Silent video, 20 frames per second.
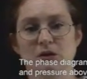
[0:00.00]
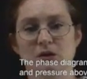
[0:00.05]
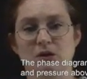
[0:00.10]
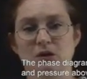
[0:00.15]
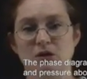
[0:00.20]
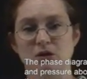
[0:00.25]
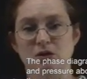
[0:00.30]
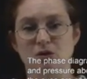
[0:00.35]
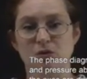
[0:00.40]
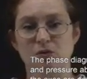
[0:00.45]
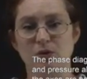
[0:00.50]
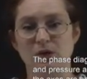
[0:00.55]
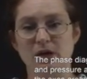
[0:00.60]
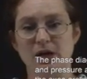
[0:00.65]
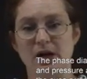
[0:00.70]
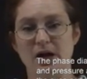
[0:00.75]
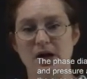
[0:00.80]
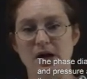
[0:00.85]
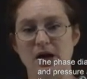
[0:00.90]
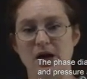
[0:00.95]
you would
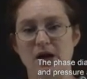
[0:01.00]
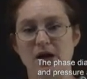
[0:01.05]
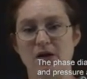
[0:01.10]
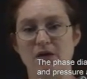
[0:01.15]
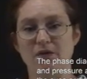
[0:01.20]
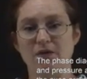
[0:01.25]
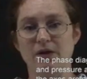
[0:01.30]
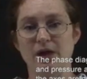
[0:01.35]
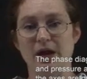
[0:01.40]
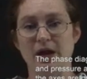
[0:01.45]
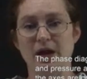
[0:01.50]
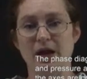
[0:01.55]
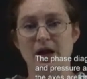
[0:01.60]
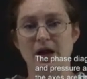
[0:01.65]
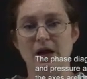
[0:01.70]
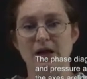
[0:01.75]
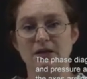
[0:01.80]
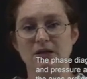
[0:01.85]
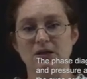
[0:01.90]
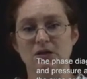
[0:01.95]
have
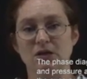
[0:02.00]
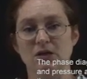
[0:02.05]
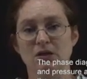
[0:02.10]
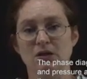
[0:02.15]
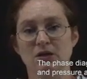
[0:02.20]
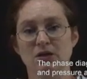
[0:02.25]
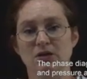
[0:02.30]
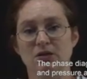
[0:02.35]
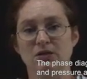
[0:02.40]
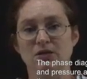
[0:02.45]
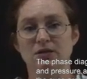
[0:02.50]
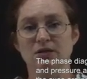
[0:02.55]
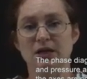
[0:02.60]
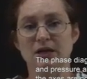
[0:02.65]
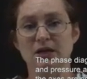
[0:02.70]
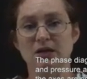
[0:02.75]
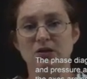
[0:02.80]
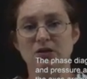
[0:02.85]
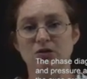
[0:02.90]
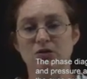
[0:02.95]
at
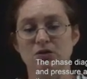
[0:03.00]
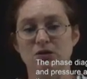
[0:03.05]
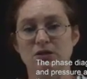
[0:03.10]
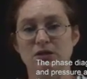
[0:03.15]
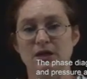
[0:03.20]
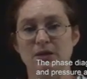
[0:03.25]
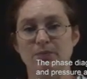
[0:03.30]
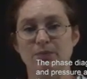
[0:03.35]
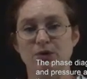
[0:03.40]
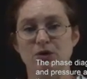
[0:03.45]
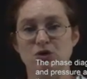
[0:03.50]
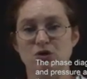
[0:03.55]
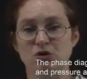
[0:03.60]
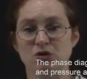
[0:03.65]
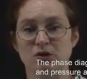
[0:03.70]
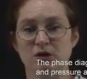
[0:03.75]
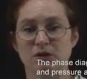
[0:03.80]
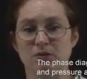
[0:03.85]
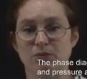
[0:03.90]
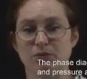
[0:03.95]
standard temperature
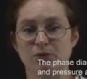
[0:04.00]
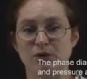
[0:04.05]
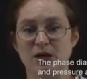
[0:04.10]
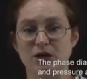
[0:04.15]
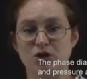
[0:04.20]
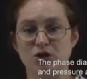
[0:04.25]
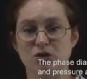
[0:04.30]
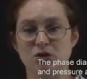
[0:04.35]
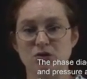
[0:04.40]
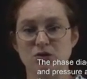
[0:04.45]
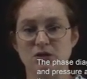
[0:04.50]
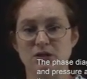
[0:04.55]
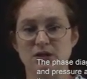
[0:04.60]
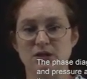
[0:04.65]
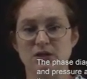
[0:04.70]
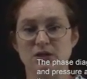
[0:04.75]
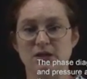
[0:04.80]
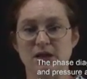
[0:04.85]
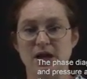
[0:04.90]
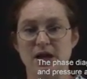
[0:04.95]
and pressure
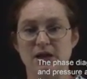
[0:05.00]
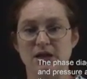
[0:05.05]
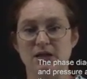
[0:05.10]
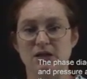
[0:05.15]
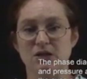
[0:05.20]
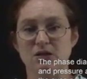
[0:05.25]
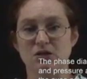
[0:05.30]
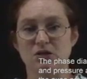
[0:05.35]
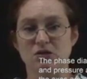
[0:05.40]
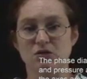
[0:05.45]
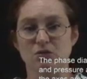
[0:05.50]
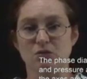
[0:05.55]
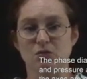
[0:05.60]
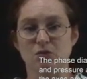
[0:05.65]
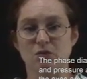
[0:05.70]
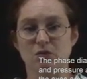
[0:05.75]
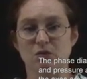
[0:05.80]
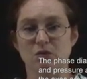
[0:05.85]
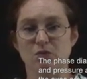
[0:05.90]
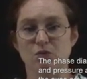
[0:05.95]
that that is
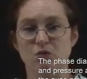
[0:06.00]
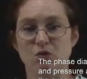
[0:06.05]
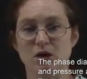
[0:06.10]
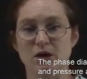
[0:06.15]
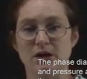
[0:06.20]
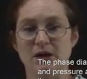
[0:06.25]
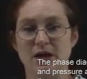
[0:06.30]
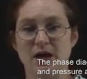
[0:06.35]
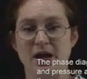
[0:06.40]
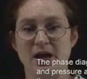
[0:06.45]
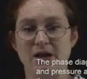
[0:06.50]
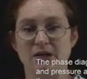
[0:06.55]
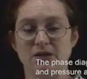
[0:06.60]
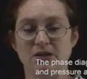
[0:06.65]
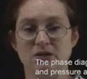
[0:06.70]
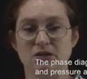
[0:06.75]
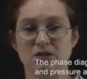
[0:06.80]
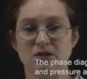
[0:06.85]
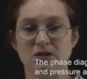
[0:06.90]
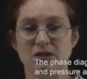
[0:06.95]
one at
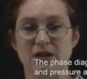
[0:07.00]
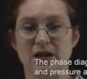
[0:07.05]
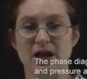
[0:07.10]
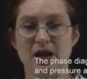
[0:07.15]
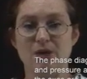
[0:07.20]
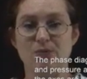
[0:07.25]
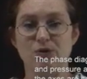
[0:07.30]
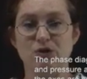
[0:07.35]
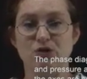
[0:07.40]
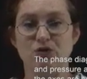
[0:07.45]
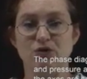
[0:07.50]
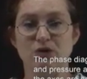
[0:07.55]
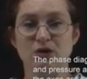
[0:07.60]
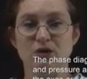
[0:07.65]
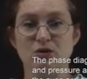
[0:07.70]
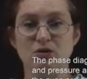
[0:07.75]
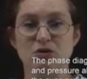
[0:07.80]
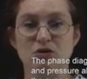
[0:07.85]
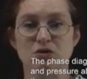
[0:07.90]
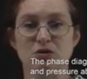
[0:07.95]
this is an
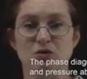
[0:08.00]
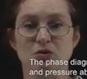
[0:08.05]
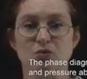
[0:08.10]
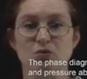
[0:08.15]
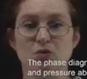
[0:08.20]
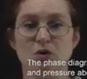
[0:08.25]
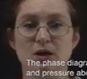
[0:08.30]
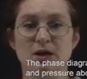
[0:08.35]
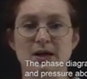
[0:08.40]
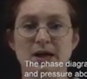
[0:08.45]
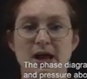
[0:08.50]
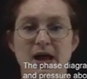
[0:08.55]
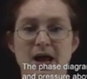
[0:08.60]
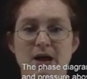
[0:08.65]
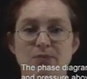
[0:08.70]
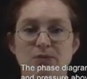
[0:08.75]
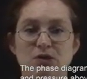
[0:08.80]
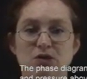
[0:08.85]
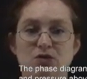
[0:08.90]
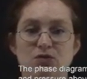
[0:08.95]
atmosphere, so one
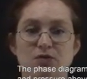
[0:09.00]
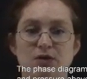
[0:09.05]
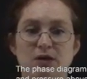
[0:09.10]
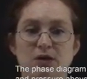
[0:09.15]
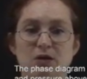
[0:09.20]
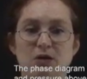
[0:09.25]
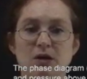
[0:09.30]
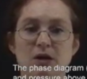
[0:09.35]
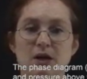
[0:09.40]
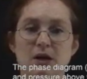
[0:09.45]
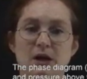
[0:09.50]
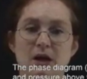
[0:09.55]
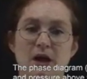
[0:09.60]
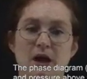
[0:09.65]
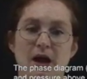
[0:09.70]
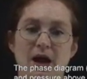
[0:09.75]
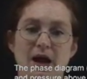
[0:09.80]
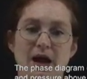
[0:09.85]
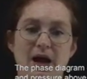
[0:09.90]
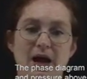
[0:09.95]
atmosphere
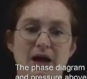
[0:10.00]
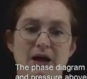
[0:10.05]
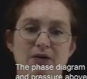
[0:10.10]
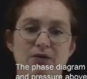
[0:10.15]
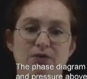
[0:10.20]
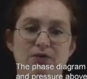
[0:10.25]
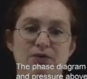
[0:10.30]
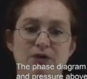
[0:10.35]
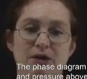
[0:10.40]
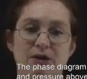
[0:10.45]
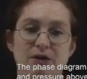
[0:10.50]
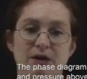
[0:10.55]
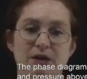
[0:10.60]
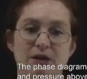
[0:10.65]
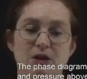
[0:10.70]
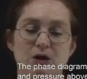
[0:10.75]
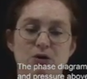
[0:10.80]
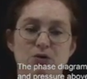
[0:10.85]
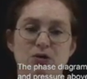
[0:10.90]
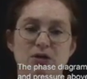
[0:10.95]
at very low